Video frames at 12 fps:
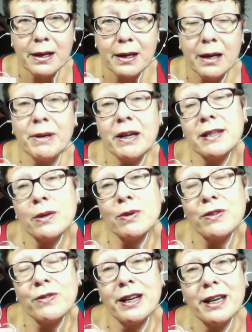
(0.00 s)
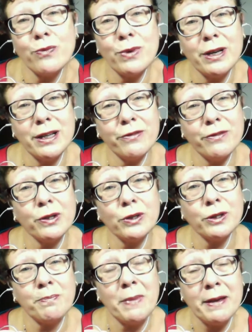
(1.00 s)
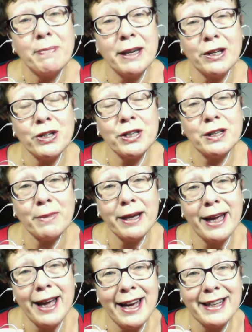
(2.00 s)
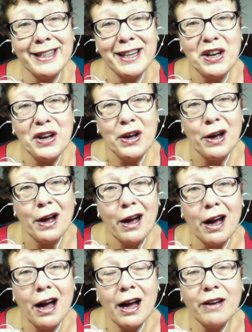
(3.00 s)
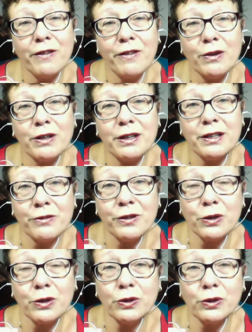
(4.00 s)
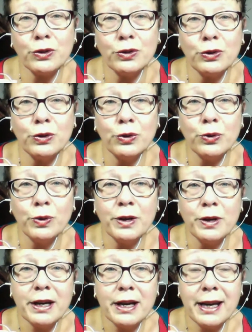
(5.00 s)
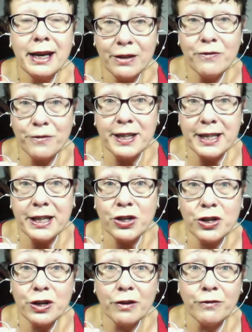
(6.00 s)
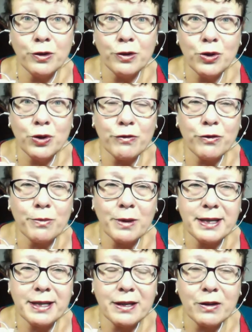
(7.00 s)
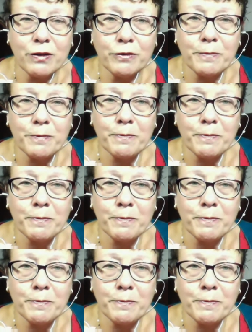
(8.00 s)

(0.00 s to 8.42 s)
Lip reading: And because I was finding it really difficult to make pictures in my head, I found it difficult to envisage a future for myself.